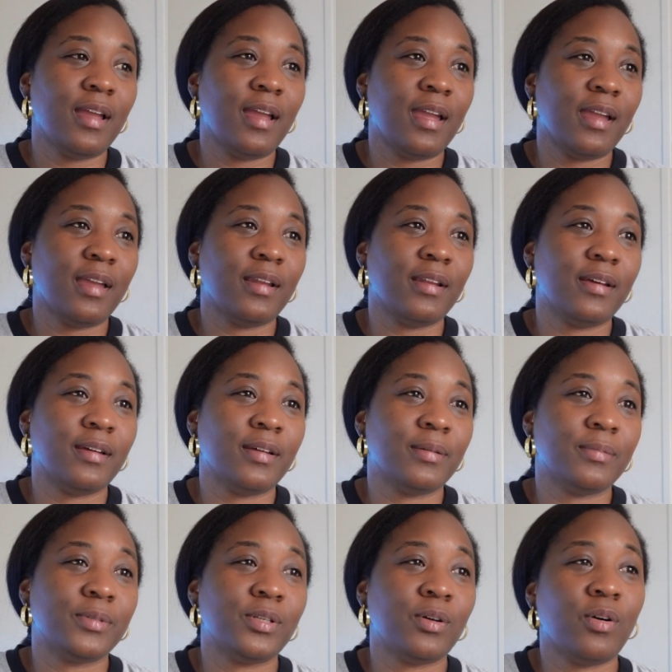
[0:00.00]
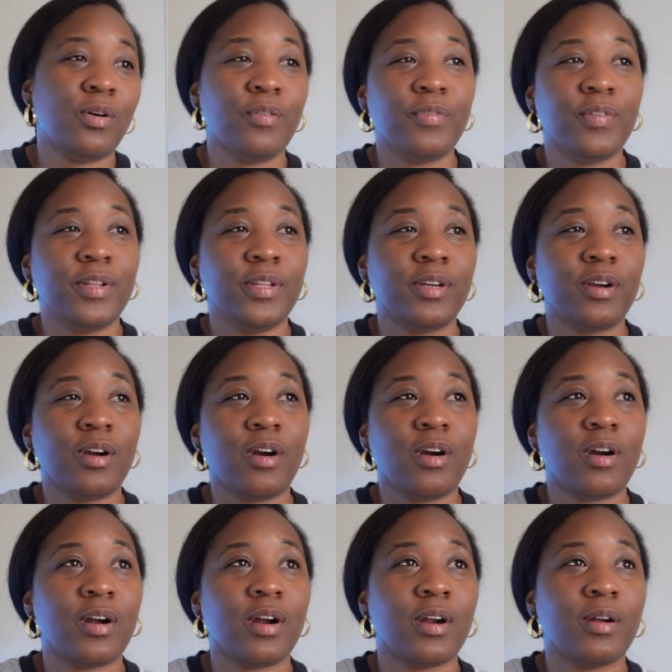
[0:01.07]
And um, so hopefully the
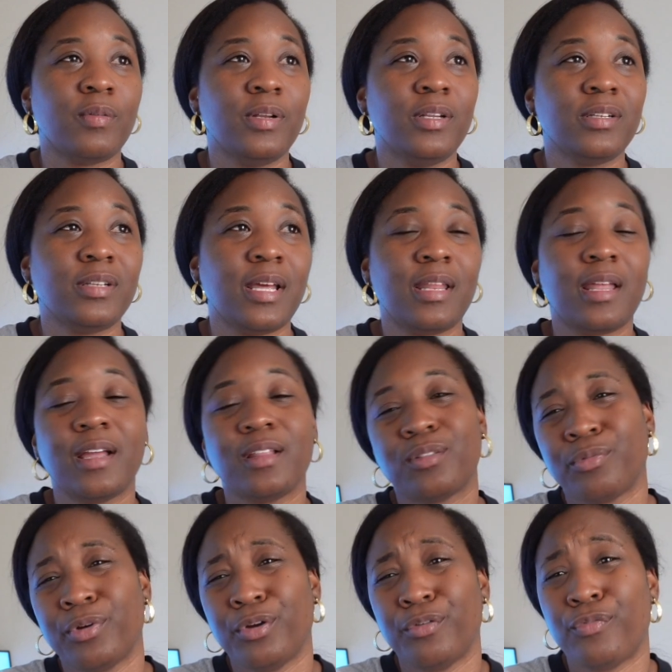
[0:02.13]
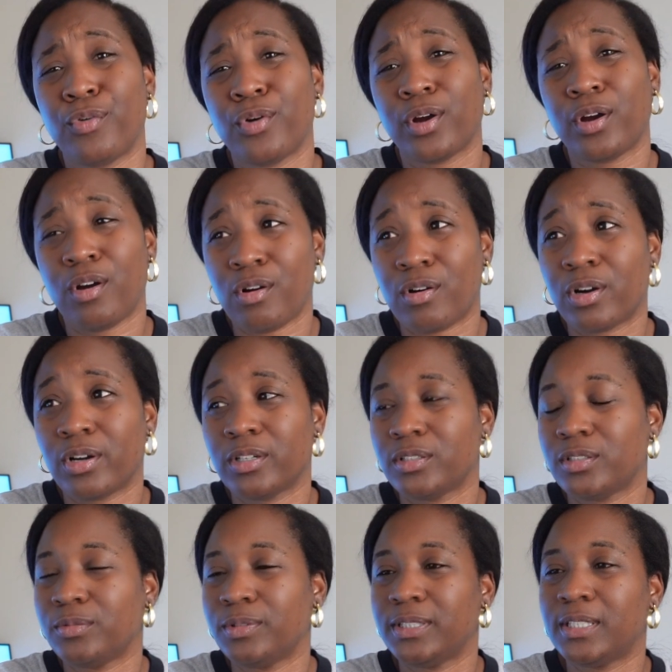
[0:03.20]
car, we looked at like three or four cars.
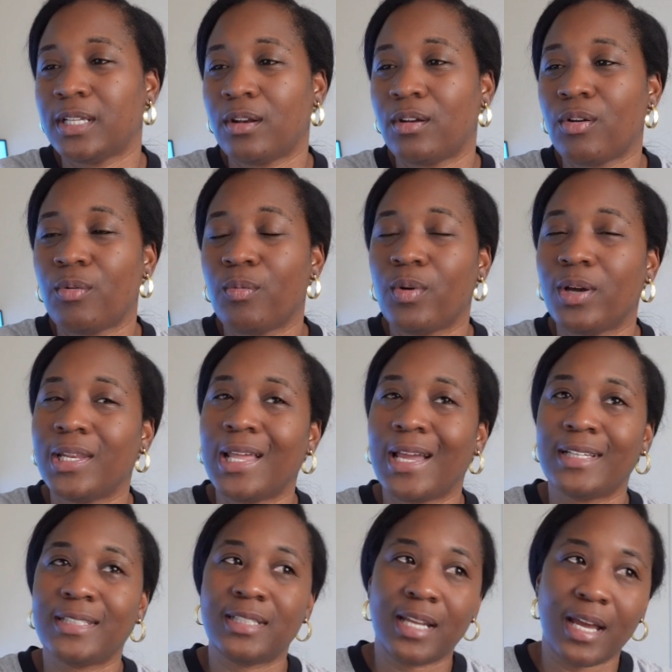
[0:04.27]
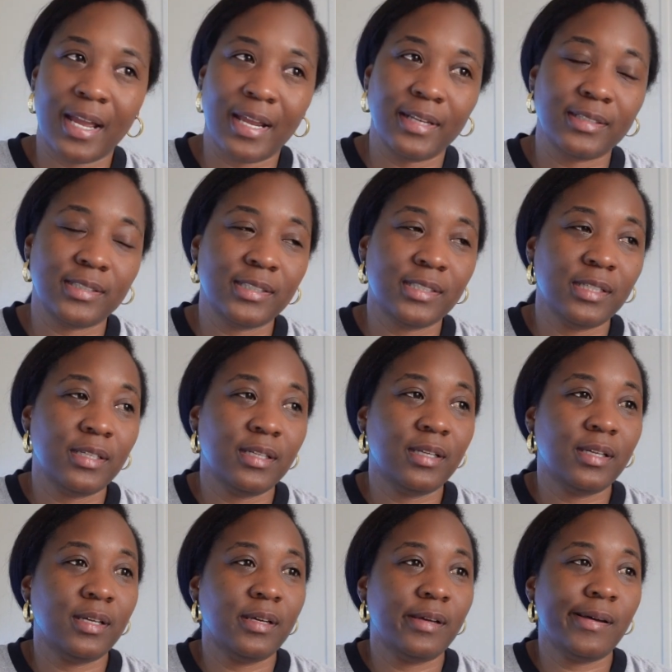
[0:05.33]
So we settled on one last night.
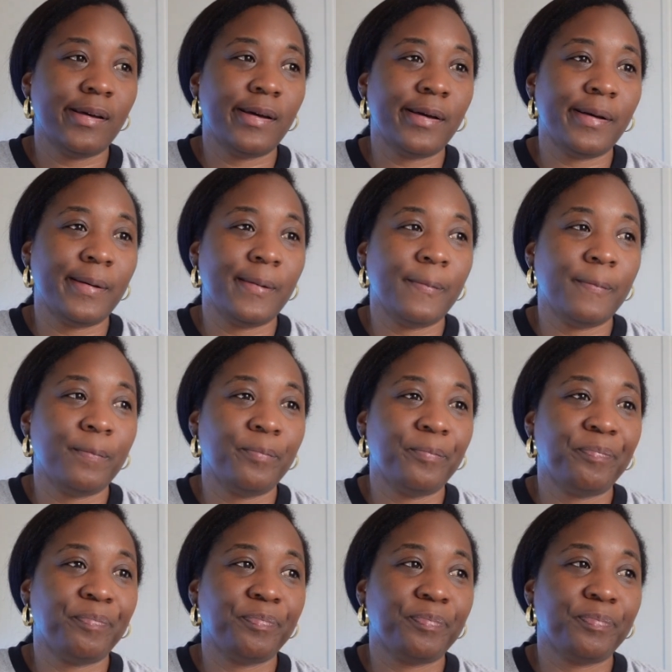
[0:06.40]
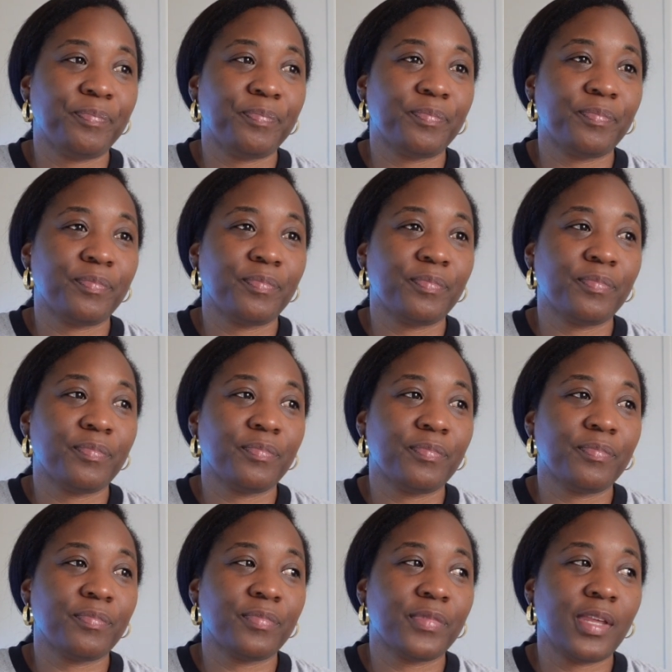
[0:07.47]
Um,
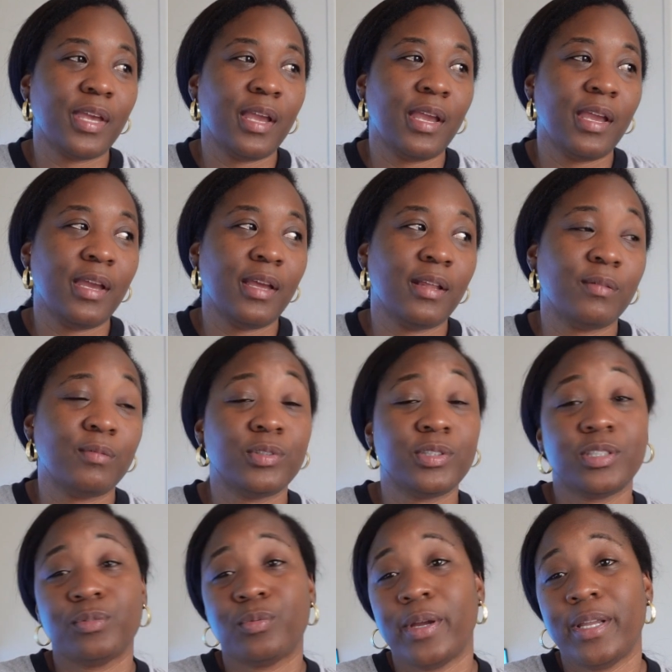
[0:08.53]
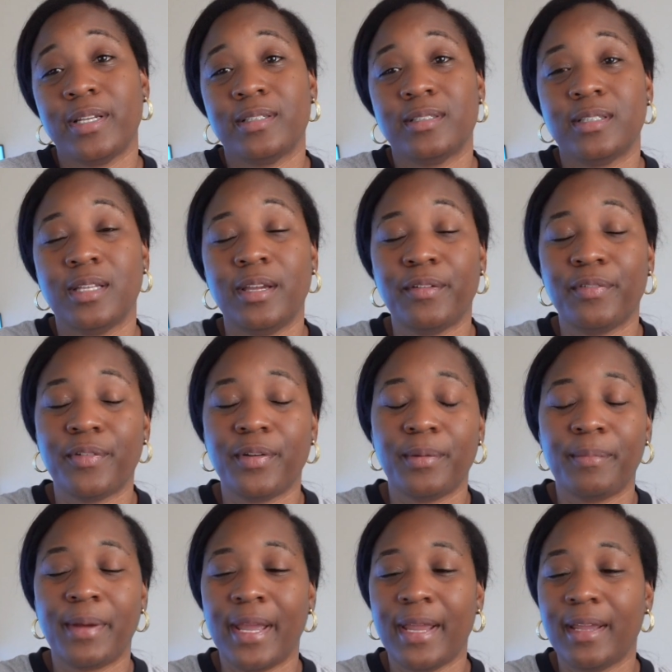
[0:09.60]
and we're just waiting to hear from the
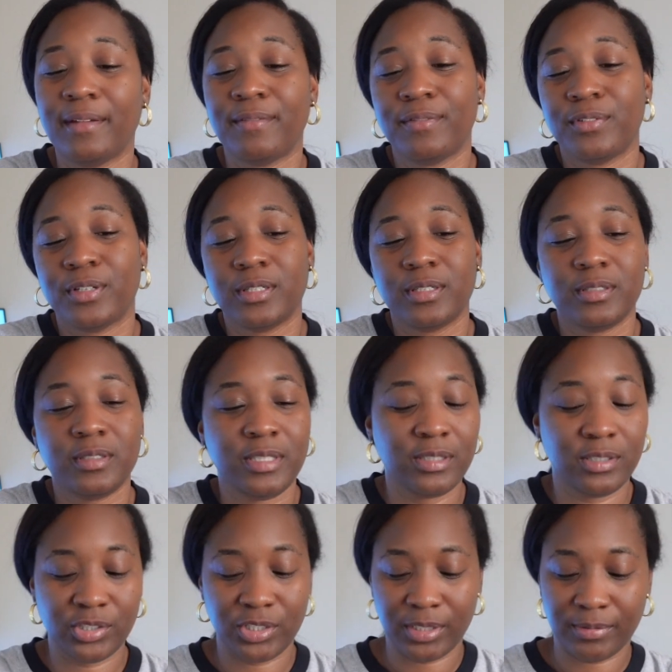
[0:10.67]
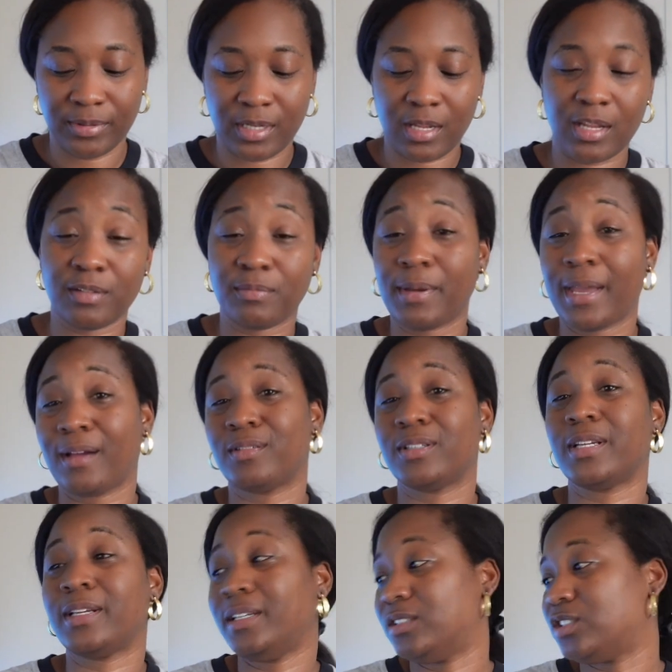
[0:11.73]
bank and for the dealership to call us back, which
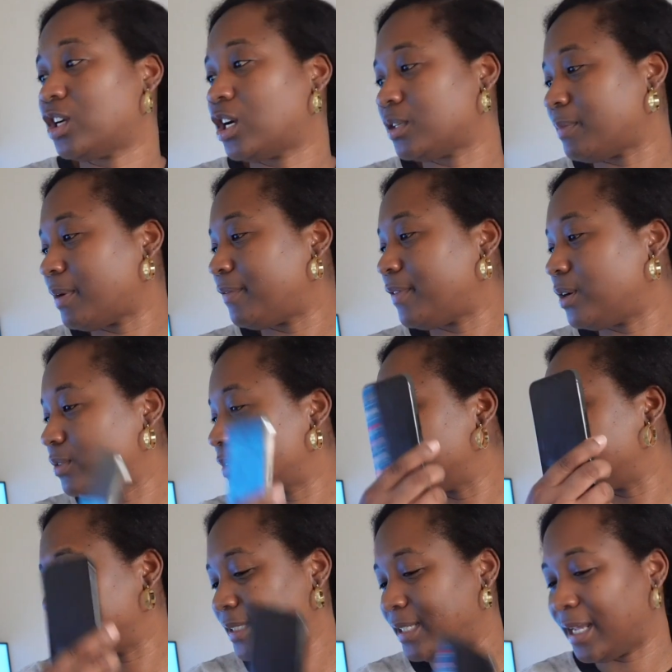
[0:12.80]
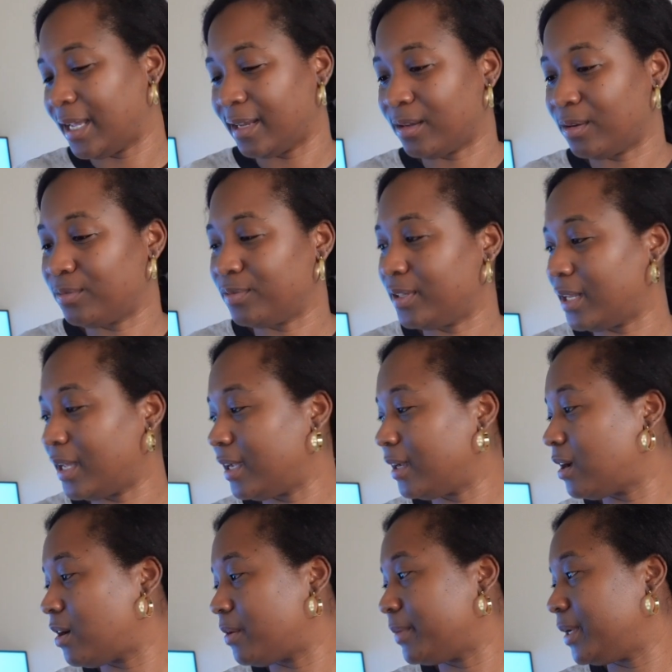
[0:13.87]
I need to charge my phone because it's dead. Hopefully they didn't
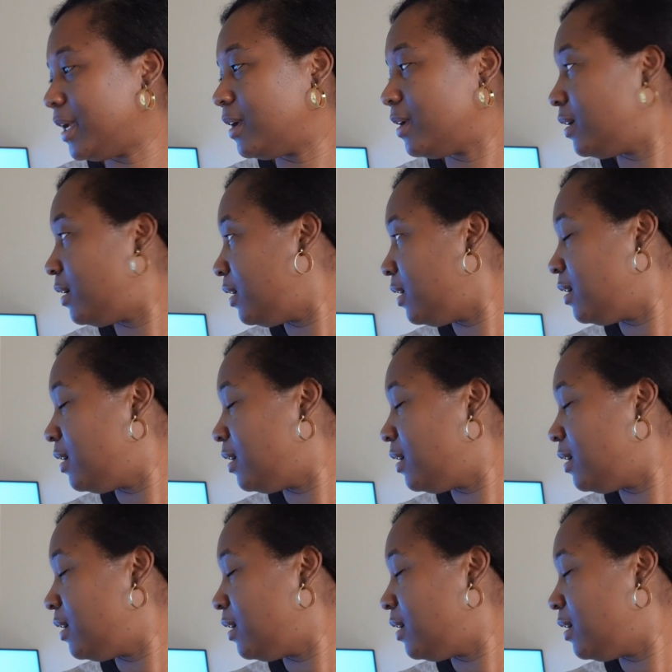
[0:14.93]
call me yet.